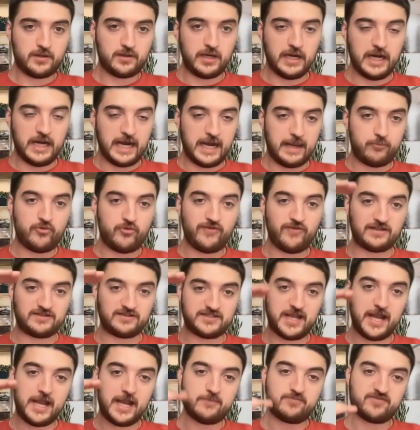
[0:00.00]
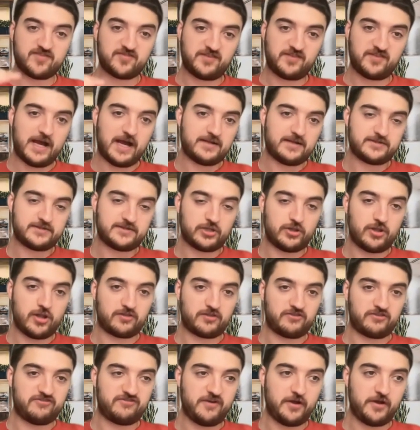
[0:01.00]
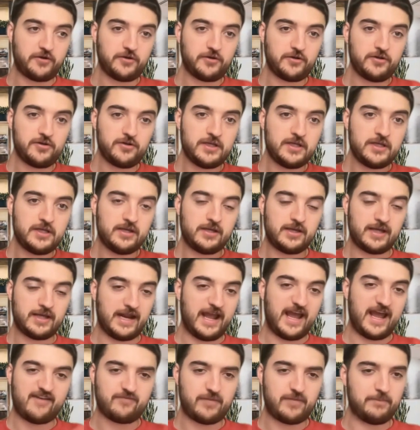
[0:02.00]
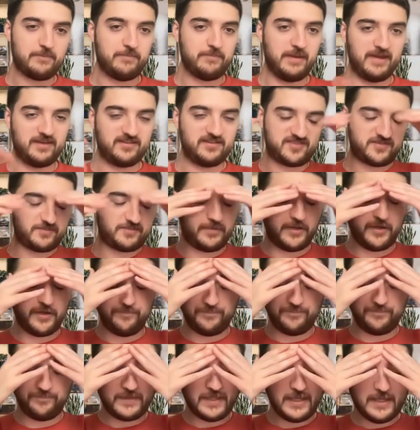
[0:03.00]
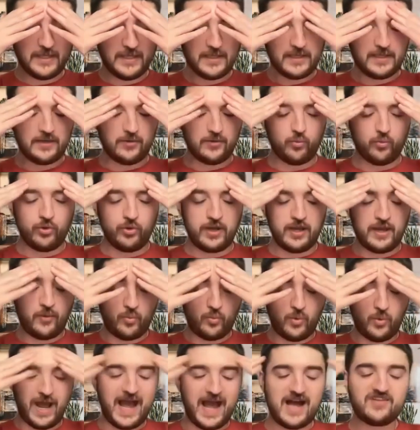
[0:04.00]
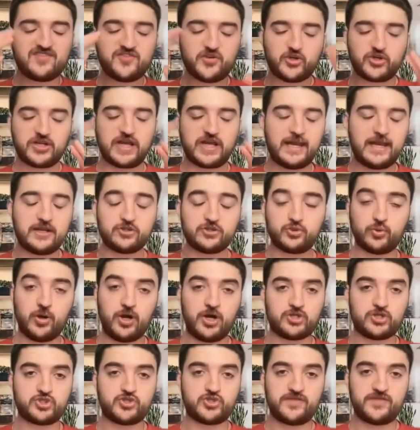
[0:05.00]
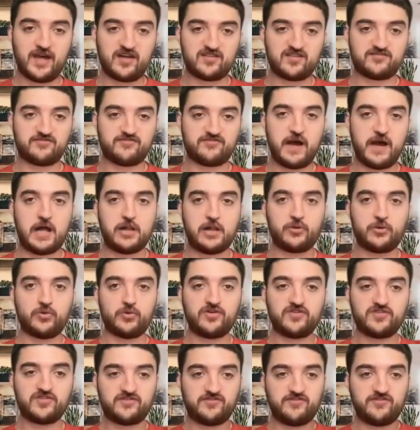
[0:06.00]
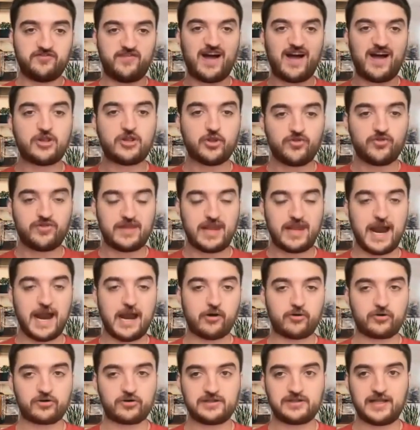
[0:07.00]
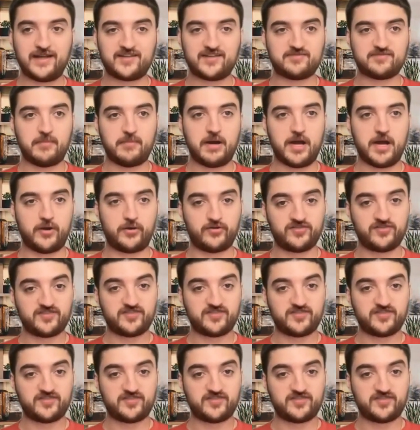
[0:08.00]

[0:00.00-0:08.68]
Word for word: Uh, I move on types of content along the funnel, and I have my base. But as you're getting to 100,000 followers, follow the hourglass model.